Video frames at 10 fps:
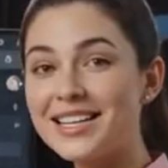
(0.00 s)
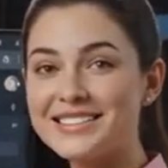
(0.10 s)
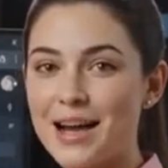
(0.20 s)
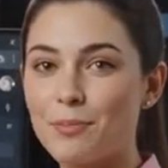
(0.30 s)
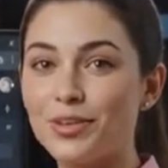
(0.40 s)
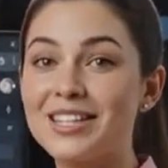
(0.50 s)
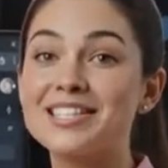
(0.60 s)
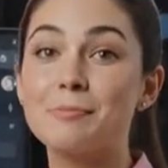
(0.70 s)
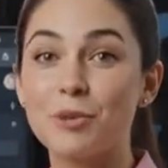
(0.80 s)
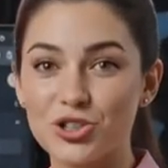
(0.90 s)
example is
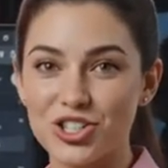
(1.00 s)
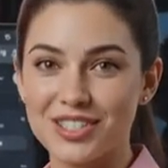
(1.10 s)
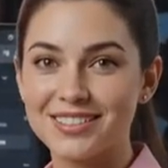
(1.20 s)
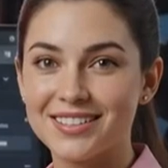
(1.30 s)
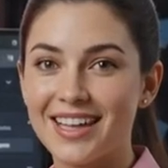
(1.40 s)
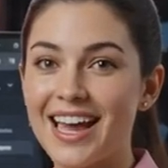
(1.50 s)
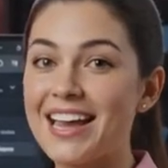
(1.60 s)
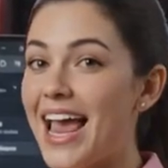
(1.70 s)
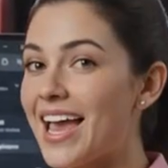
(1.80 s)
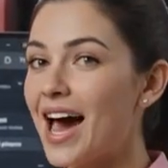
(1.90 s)
Emergent, an
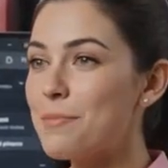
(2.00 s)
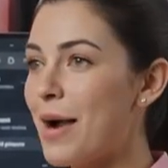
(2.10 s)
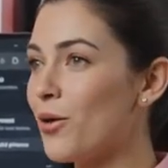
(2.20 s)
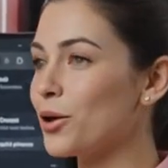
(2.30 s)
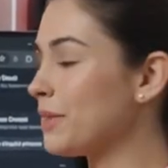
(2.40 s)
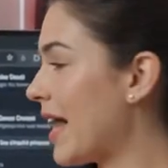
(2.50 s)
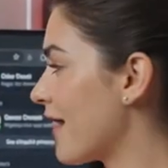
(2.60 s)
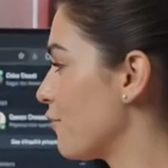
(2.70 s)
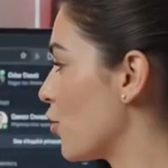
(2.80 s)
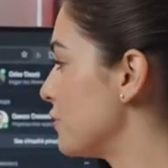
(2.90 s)
AI-powered
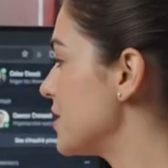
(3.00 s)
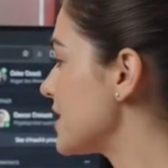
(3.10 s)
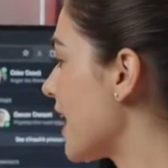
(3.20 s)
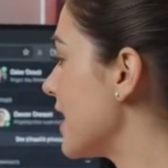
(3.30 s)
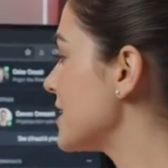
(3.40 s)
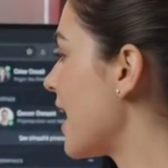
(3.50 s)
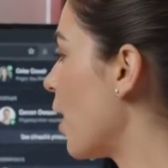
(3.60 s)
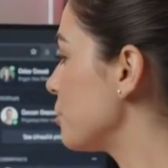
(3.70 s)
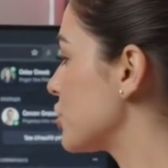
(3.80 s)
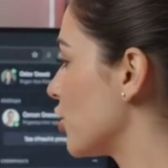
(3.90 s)
platform designed to
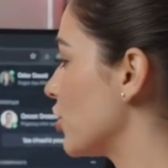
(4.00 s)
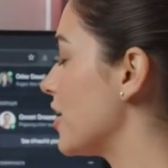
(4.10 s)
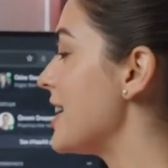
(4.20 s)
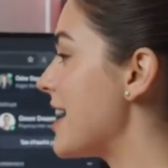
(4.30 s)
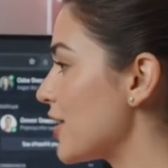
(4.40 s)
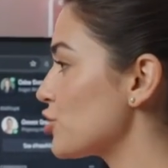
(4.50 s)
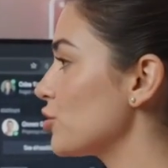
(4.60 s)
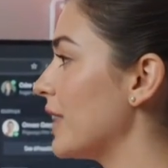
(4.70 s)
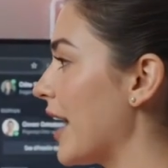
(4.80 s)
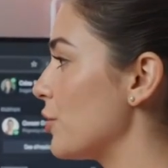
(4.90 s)
help turn natural
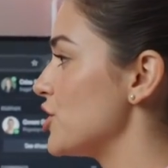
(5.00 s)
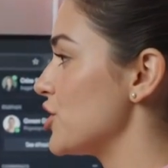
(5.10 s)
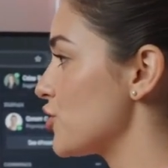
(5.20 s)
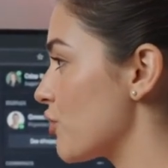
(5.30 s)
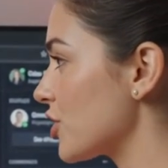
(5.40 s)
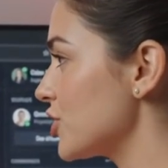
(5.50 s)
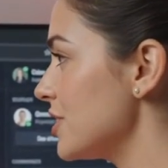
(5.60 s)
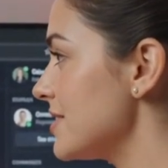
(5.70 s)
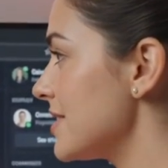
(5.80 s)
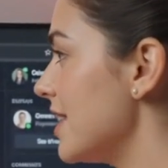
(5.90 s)
language instructions